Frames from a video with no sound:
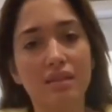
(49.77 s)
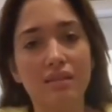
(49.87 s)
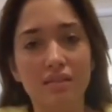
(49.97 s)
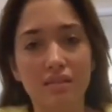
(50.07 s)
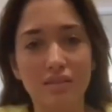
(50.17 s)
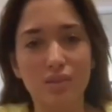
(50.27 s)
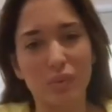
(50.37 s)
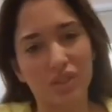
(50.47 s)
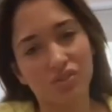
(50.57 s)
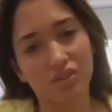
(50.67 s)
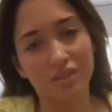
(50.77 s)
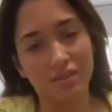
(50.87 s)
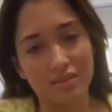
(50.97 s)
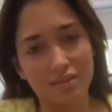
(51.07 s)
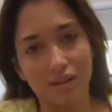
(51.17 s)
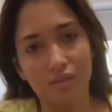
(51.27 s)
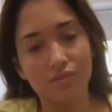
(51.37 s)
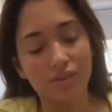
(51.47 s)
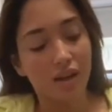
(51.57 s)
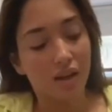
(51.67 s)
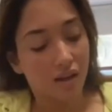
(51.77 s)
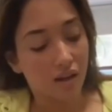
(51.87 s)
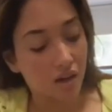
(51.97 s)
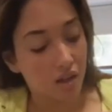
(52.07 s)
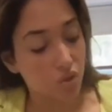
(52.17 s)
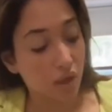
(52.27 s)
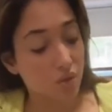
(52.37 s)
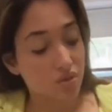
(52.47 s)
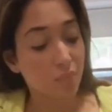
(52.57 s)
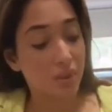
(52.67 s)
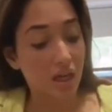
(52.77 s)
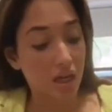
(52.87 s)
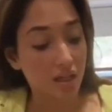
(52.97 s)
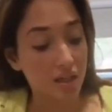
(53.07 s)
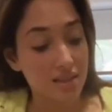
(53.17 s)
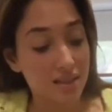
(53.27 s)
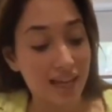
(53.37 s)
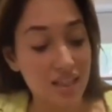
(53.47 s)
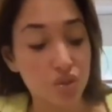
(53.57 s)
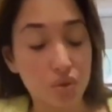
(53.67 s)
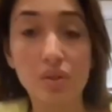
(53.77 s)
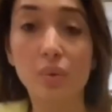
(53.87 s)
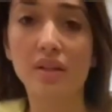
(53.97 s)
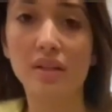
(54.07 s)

uh, too much sugar and stuff uh, so i also have bananas and that's going to go into the